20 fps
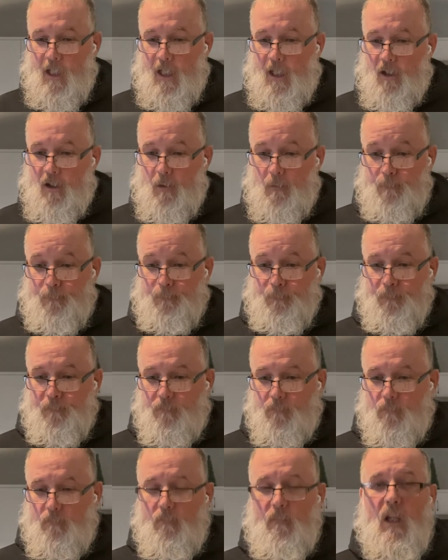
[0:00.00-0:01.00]
here
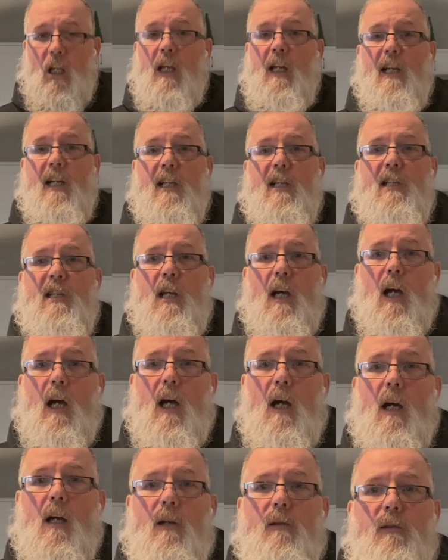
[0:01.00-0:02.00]
is
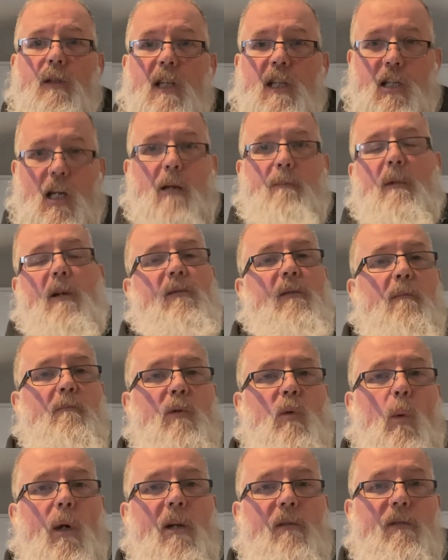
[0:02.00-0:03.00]
the statement from
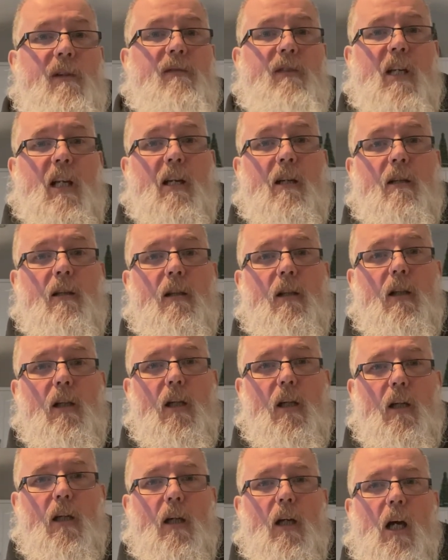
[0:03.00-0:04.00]
2015.
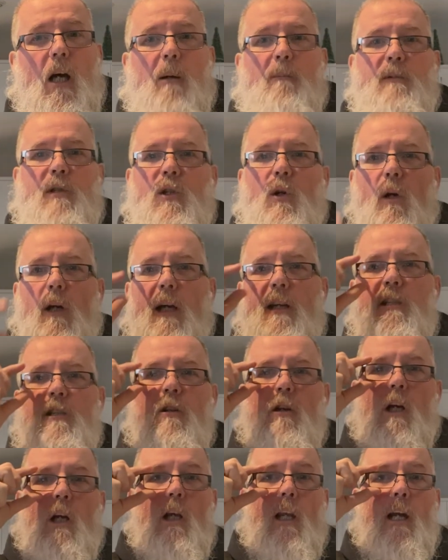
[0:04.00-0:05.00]
Sorry, is
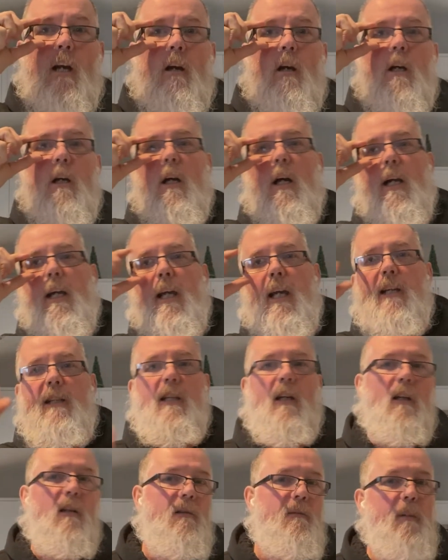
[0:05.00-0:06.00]
there a glare? I can't
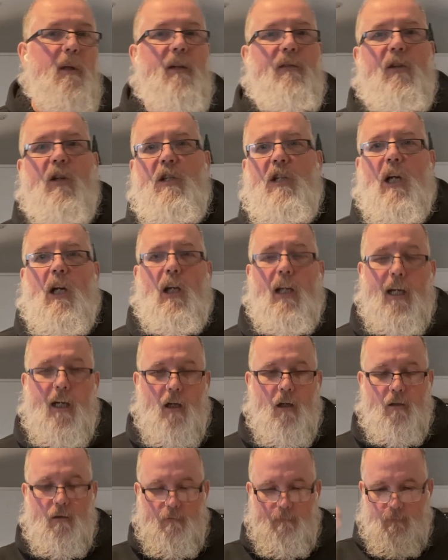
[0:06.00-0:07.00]
tell, but if there's a
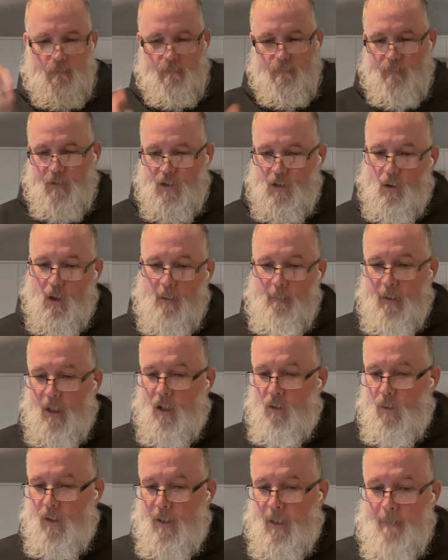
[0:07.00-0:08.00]
glare, sorry,
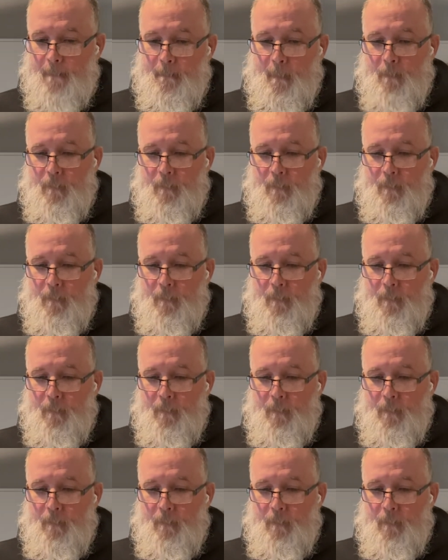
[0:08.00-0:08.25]
bear with it.